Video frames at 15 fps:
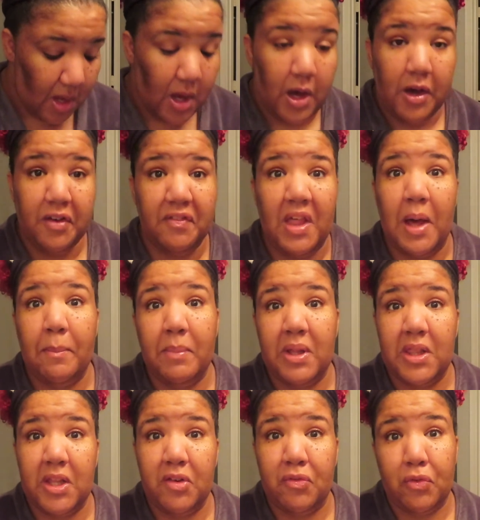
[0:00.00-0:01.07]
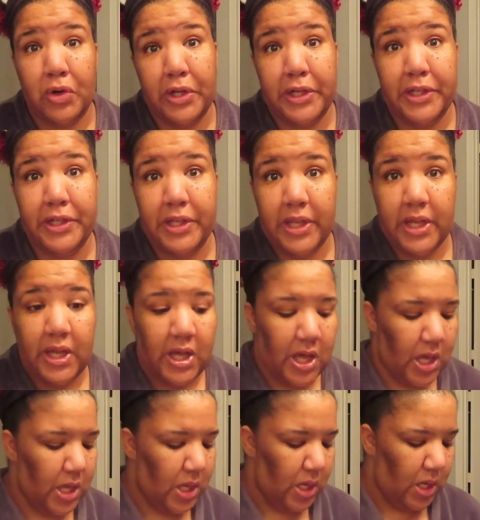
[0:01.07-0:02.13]
of that monthly friend
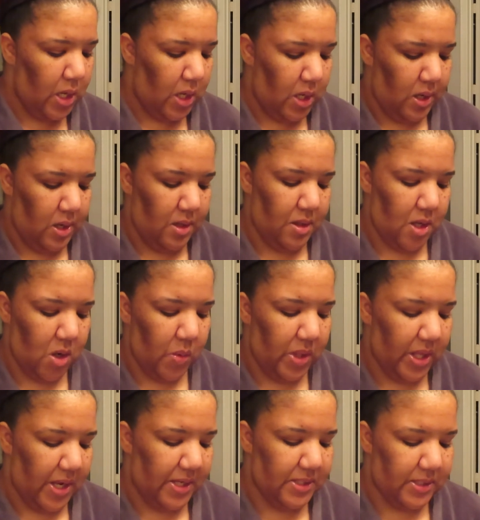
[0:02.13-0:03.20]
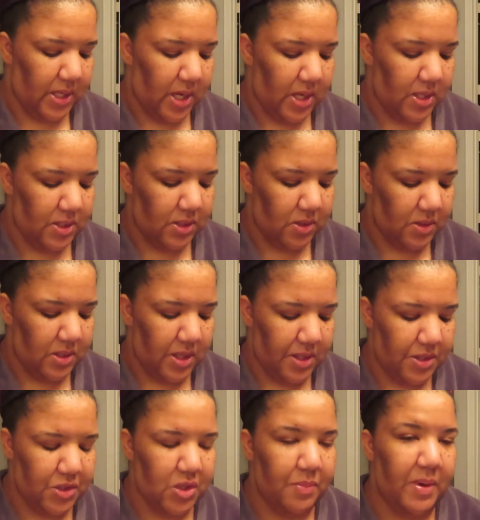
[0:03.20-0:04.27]
that we ladies get. So
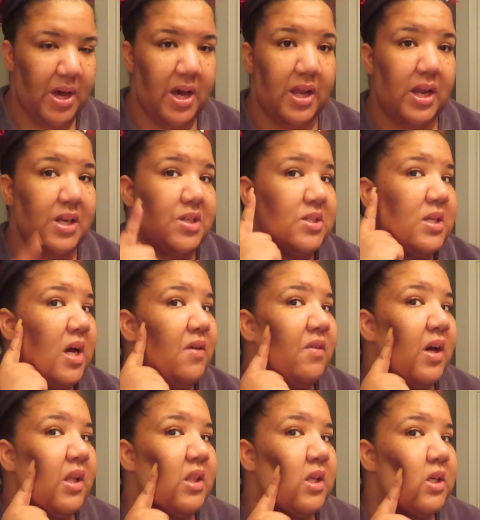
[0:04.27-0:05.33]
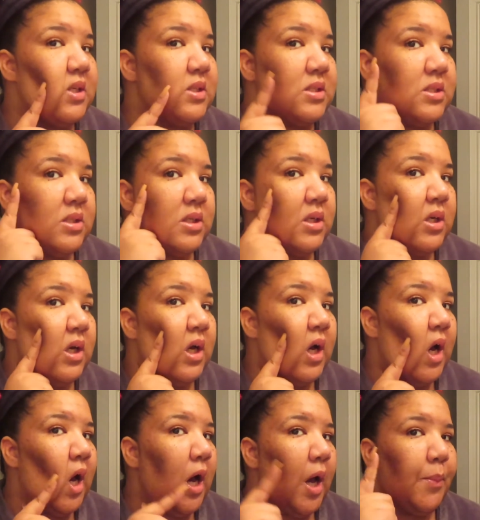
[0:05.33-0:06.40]
nothing too bad. I just have like this
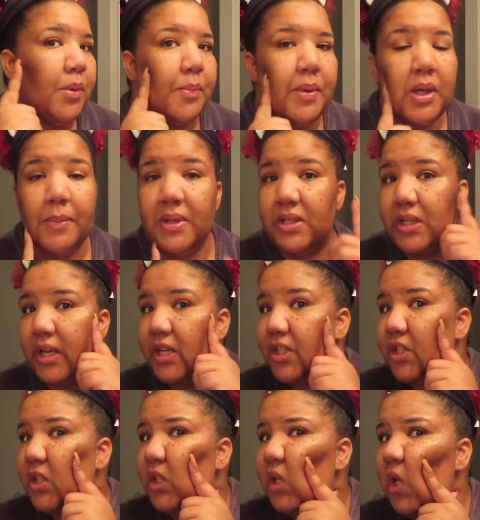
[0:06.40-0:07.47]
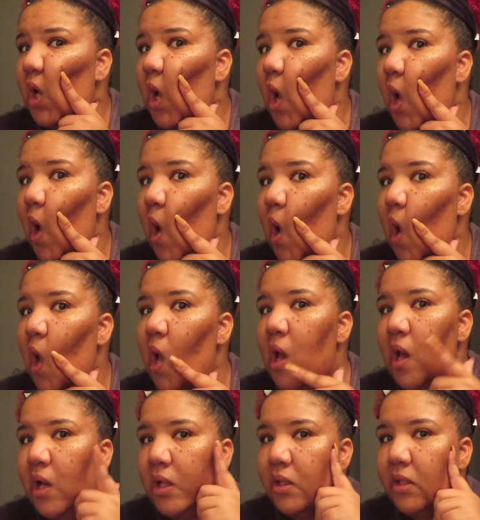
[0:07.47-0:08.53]
hyperpigmentation
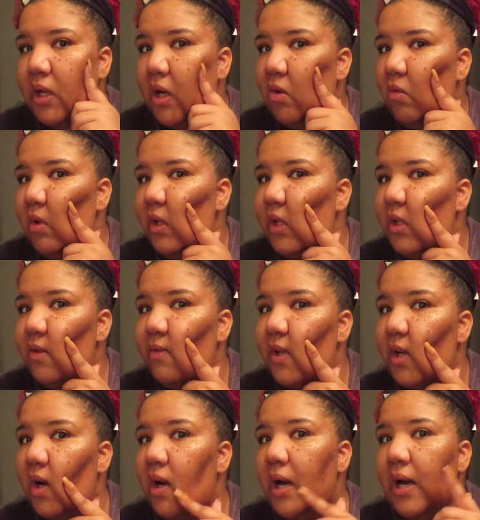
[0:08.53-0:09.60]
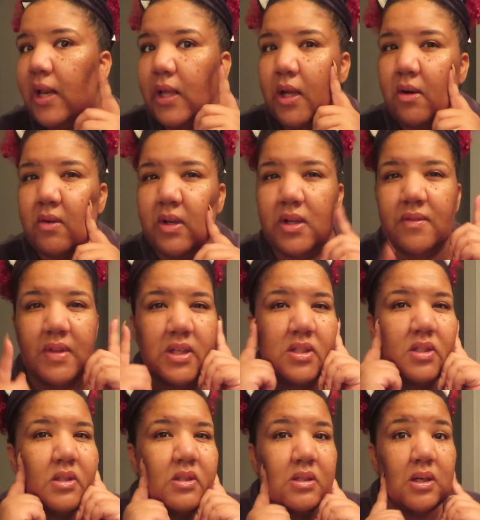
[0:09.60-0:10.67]
that I really need to figure out how to get rid of.
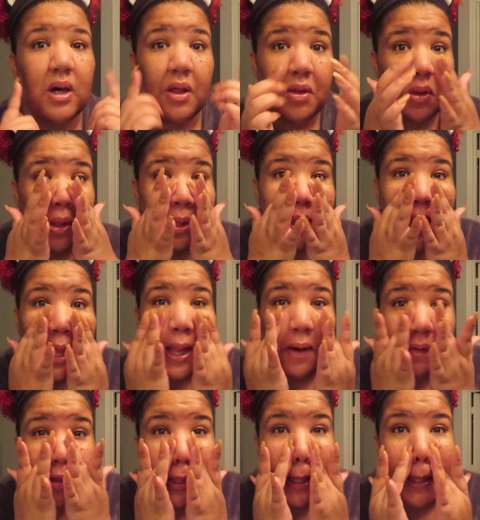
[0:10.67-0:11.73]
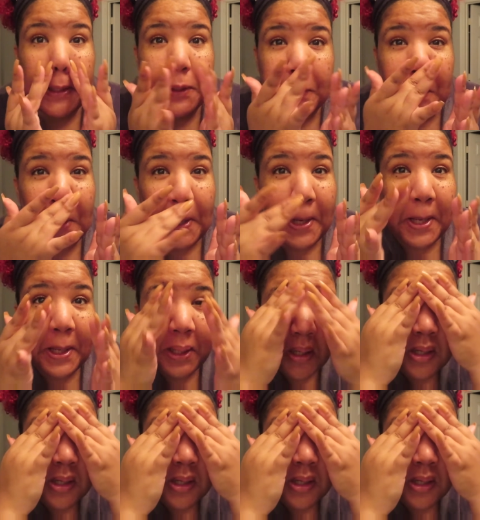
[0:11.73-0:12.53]
Other than that, everything else pretty